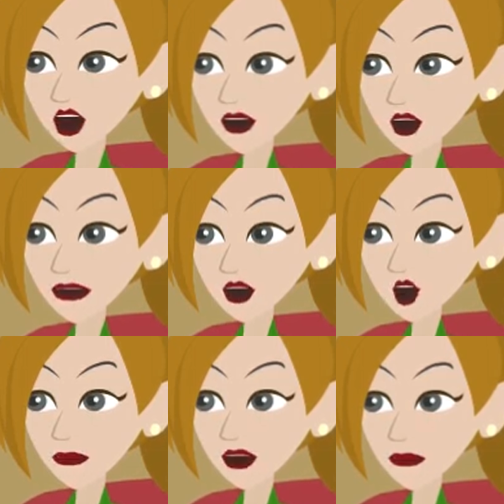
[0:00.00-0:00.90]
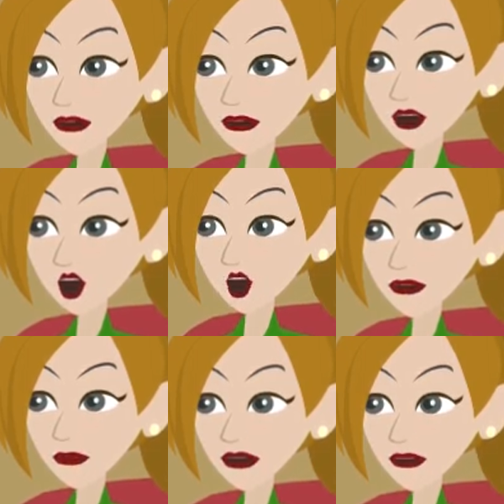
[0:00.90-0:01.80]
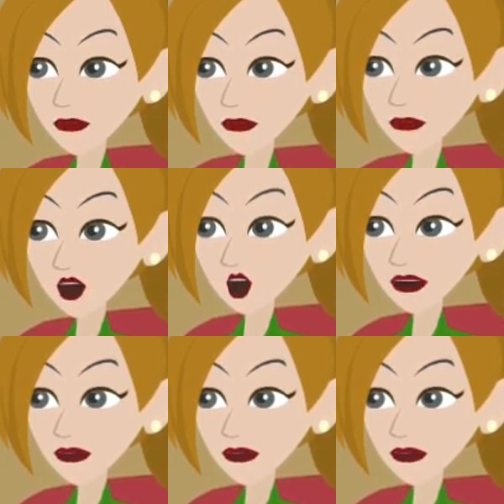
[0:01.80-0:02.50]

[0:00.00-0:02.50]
financial situation that I'm